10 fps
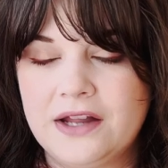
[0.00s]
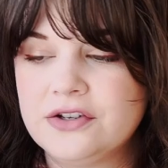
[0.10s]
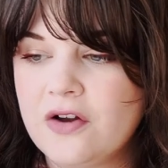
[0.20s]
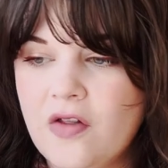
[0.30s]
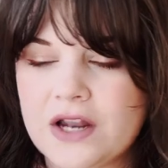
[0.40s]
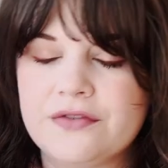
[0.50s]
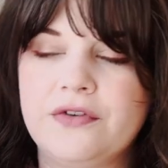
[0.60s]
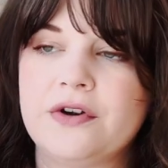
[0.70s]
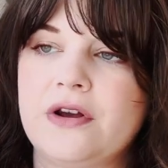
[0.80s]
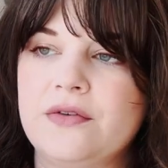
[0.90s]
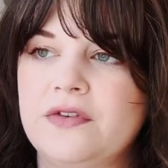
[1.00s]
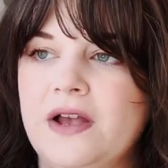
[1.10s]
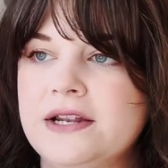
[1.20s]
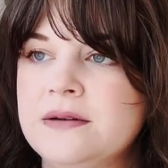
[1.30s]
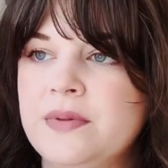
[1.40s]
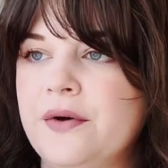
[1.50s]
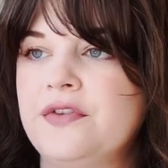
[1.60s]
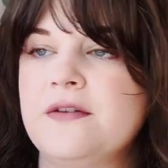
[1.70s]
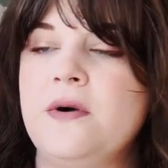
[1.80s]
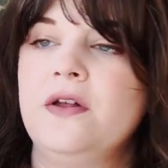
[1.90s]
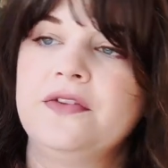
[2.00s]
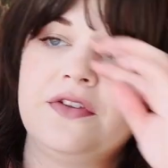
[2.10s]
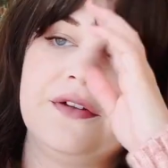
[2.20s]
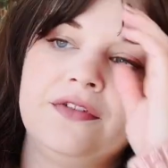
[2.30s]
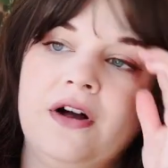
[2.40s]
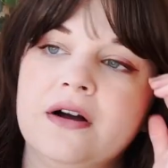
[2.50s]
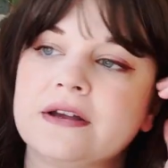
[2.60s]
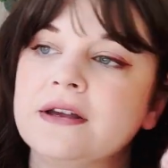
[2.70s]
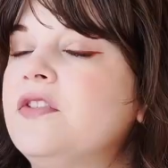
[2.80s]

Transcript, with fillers: I took a lot of photos, I didn't post them all into the vlog.